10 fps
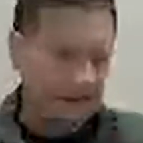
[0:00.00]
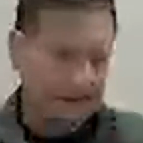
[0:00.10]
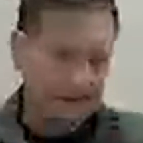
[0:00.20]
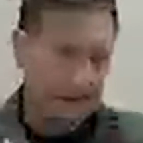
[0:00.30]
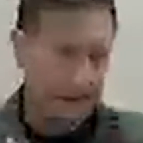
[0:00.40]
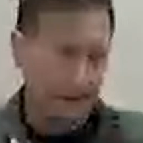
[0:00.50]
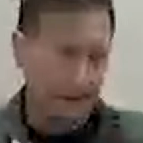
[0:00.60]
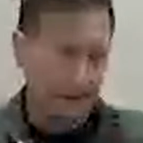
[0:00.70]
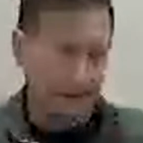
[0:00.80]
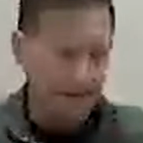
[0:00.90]
we do the
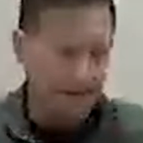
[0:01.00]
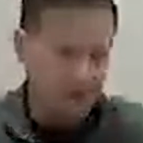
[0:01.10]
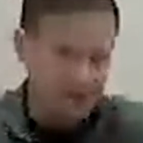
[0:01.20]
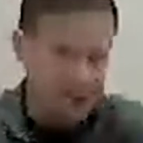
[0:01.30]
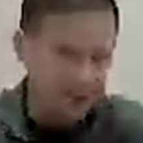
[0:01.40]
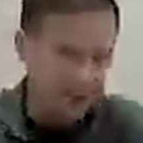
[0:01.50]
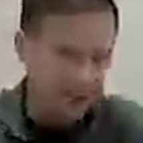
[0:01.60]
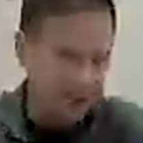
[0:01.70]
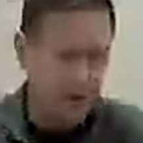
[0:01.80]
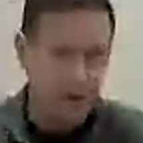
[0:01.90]
precautions, I
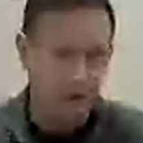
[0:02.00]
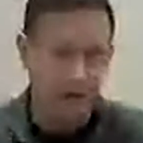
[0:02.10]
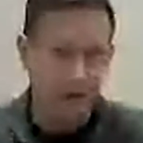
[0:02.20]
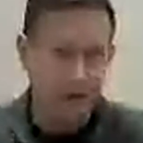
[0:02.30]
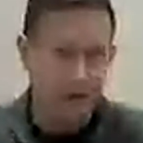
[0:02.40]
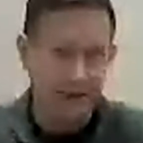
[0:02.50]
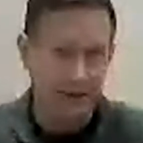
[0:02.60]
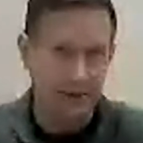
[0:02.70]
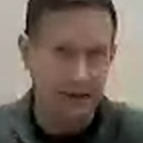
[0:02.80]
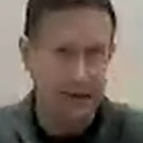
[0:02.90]
look at what they're talking
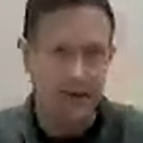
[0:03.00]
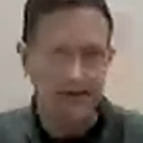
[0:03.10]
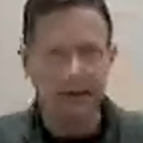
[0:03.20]
about,